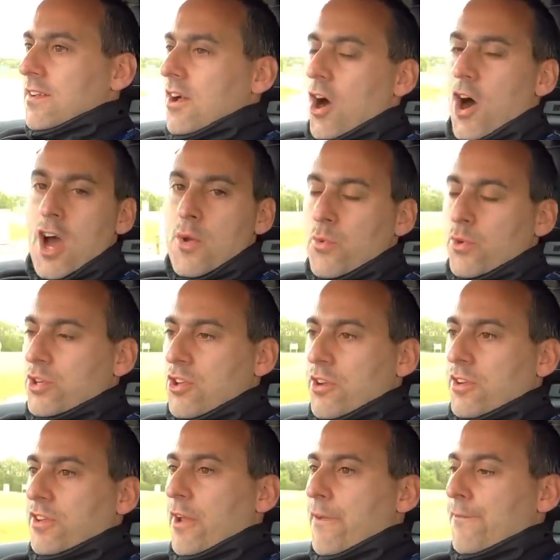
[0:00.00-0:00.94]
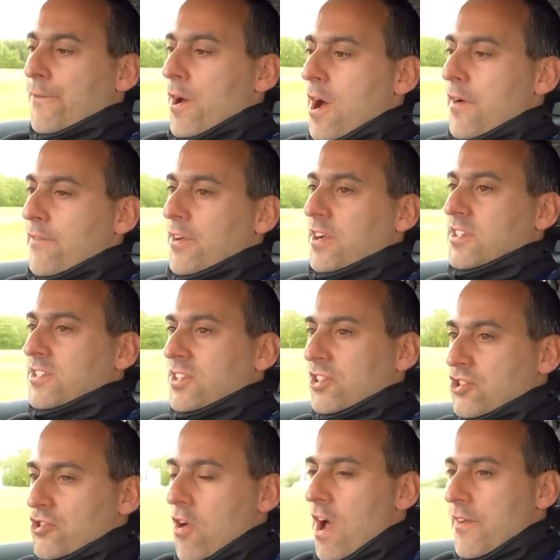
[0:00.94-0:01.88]
I would look no further, because the
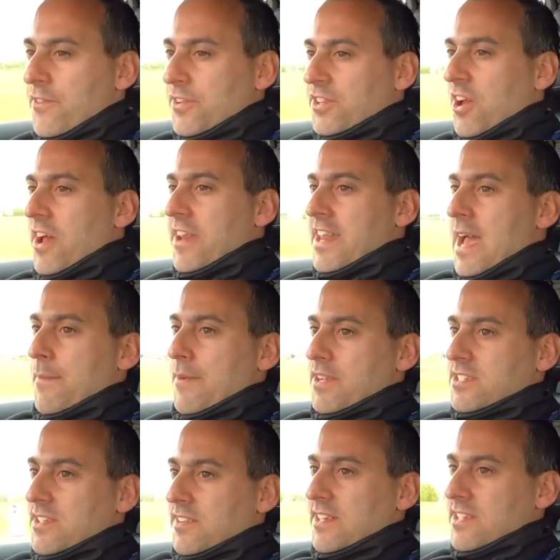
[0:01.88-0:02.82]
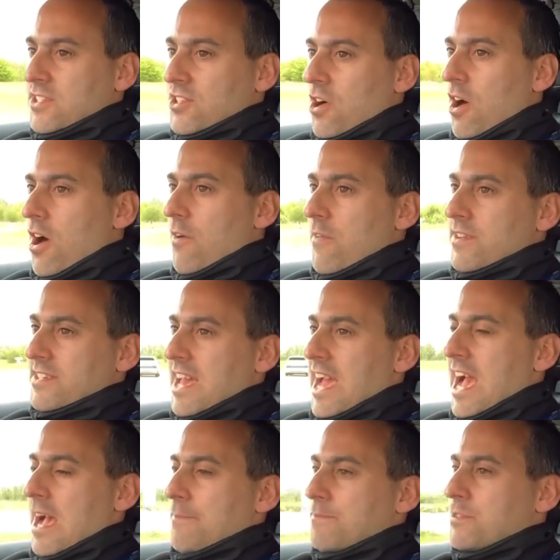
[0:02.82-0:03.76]
driver dynamics of this car is
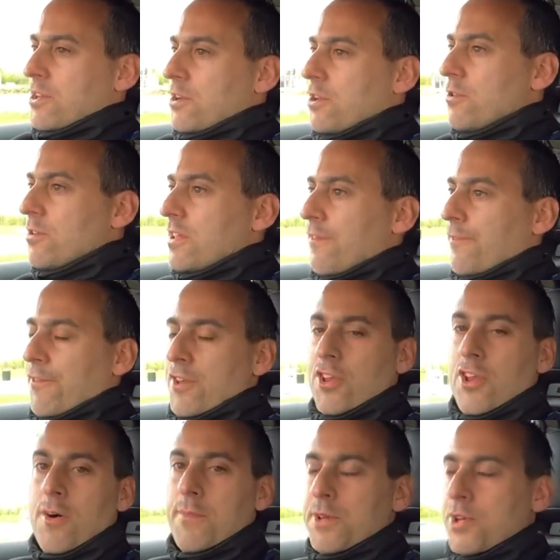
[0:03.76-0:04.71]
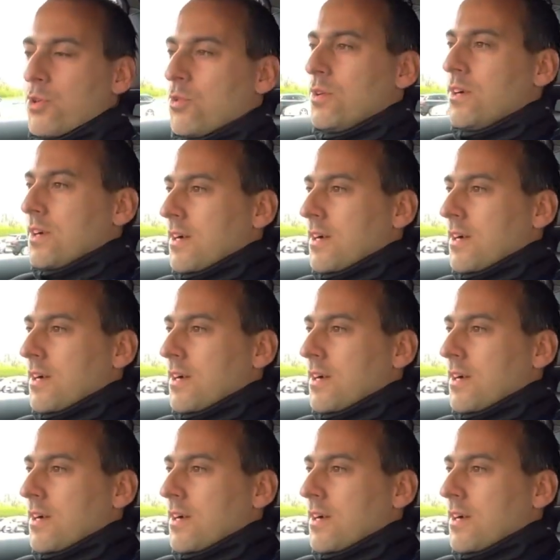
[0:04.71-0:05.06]
absolutely phenomenal.